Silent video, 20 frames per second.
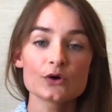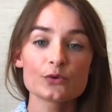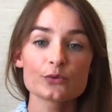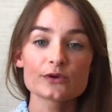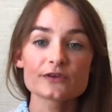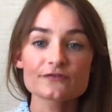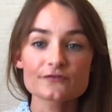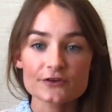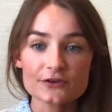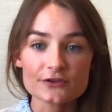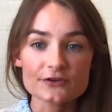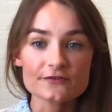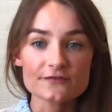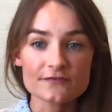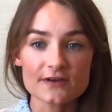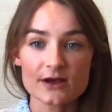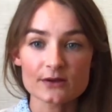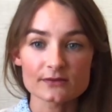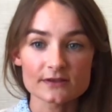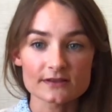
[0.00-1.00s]
We further
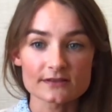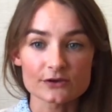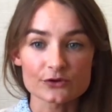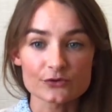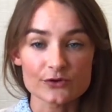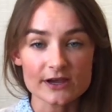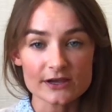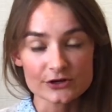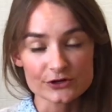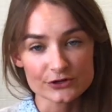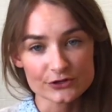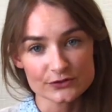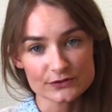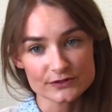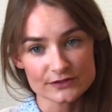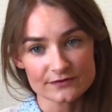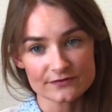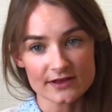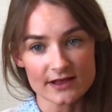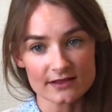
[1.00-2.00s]
found that the greater
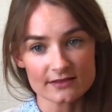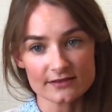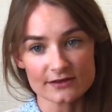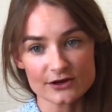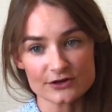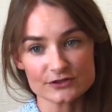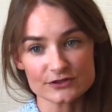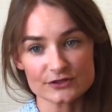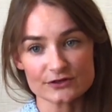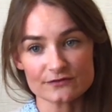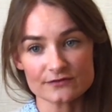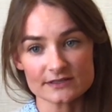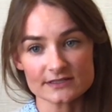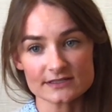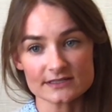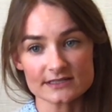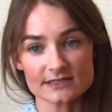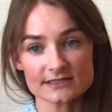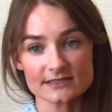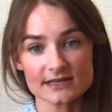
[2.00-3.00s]
use of healthcare
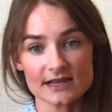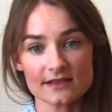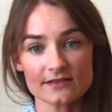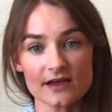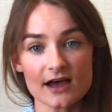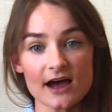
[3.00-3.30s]
services and the